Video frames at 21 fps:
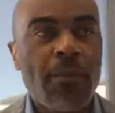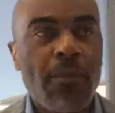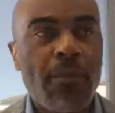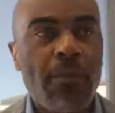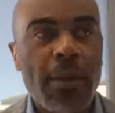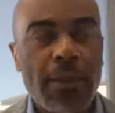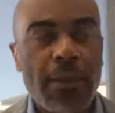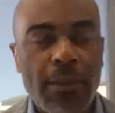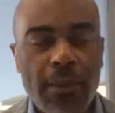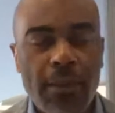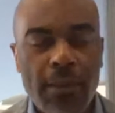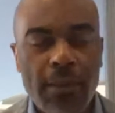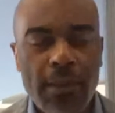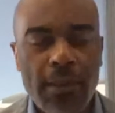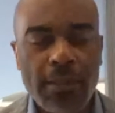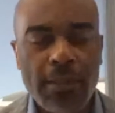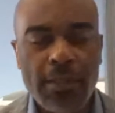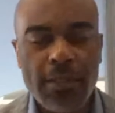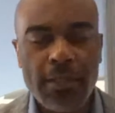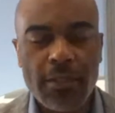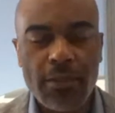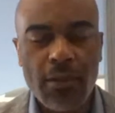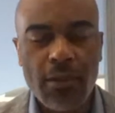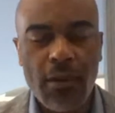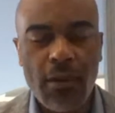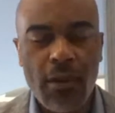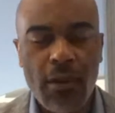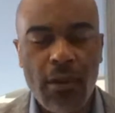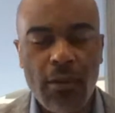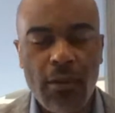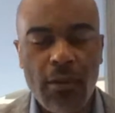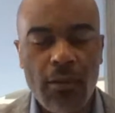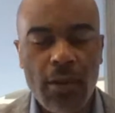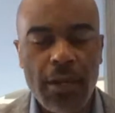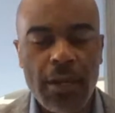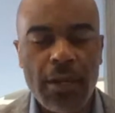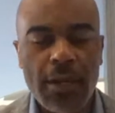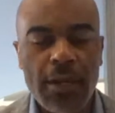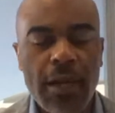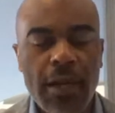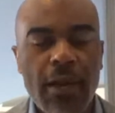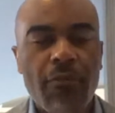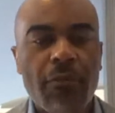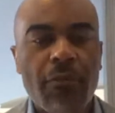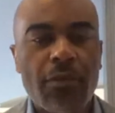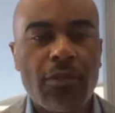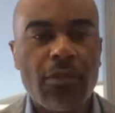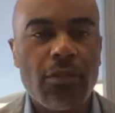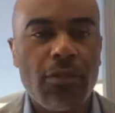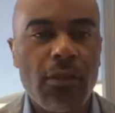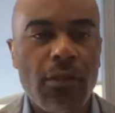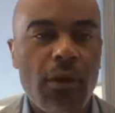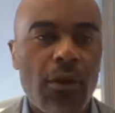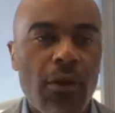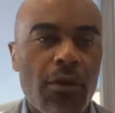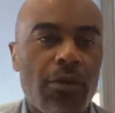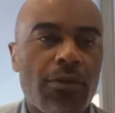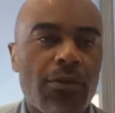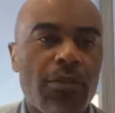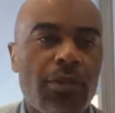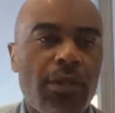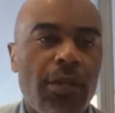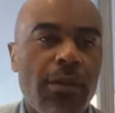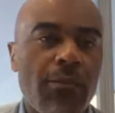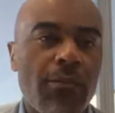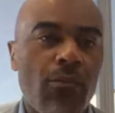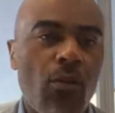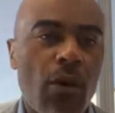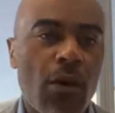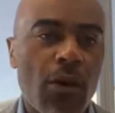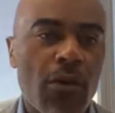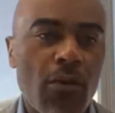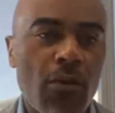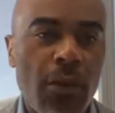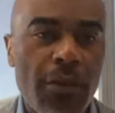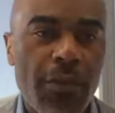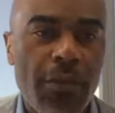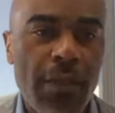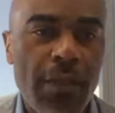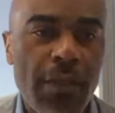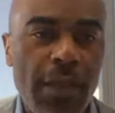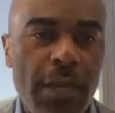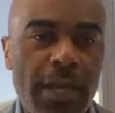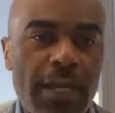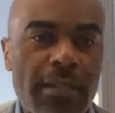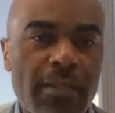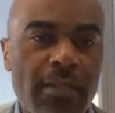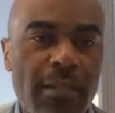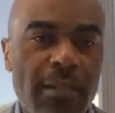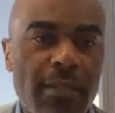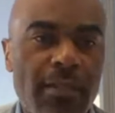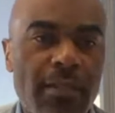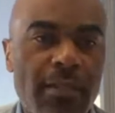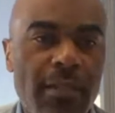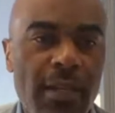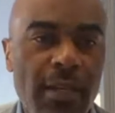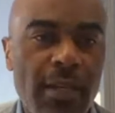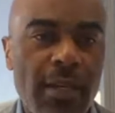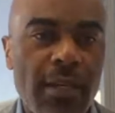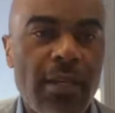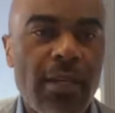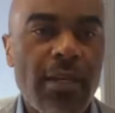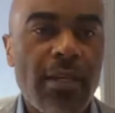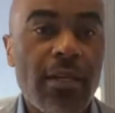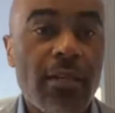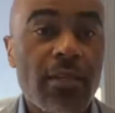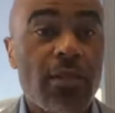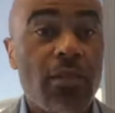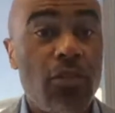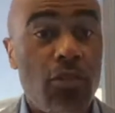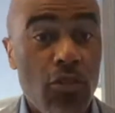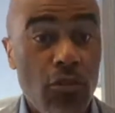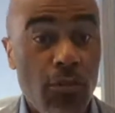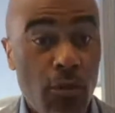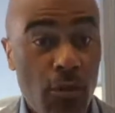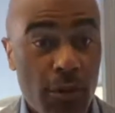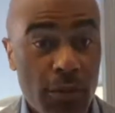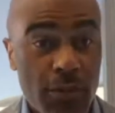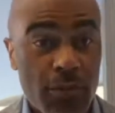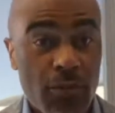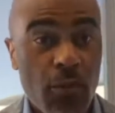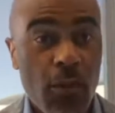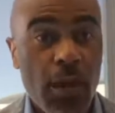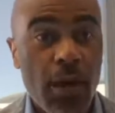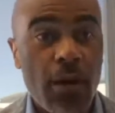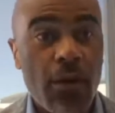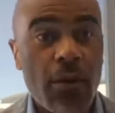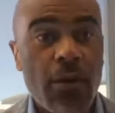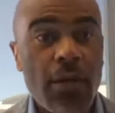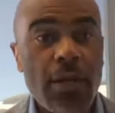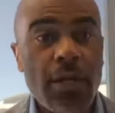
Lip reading: But this is all in an effort to urge and work with the SEC to do more as well.